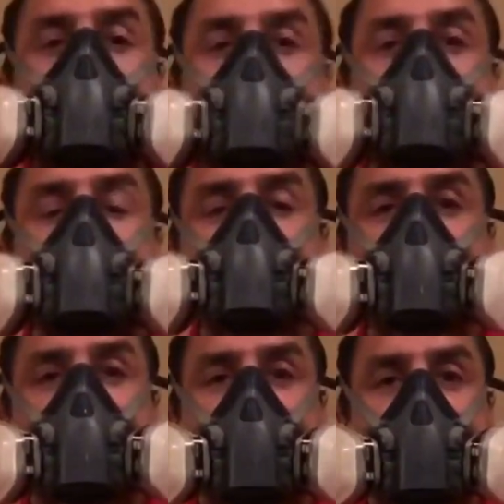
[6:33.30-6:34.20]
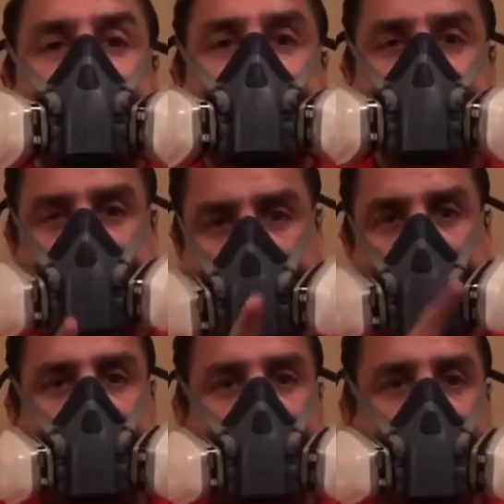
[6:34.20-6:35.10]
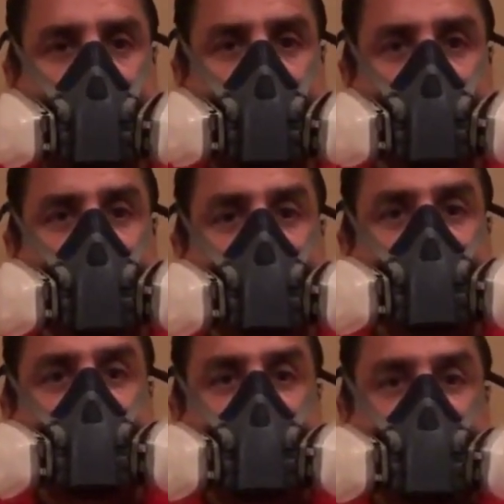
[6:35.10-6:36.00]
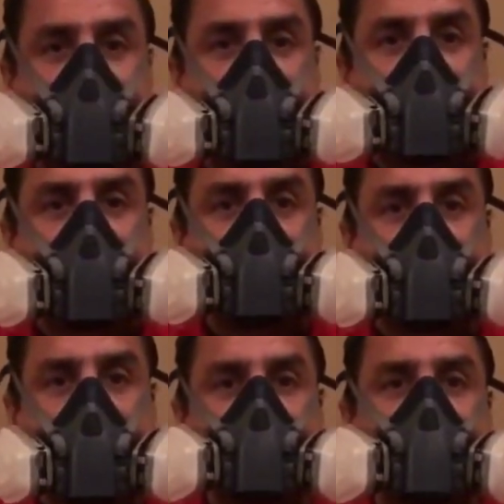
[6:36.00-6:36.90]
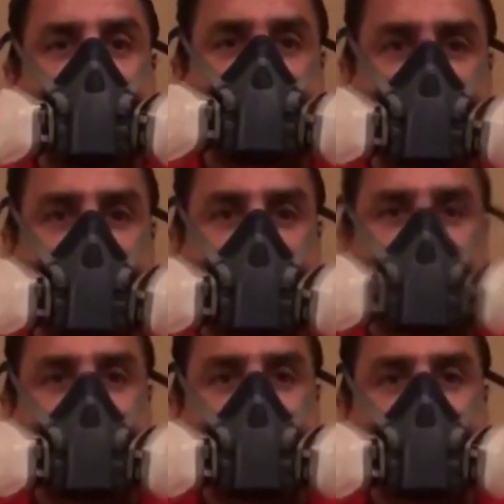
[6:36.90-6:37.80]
of the respirator. So now I know that I got a properly fitting,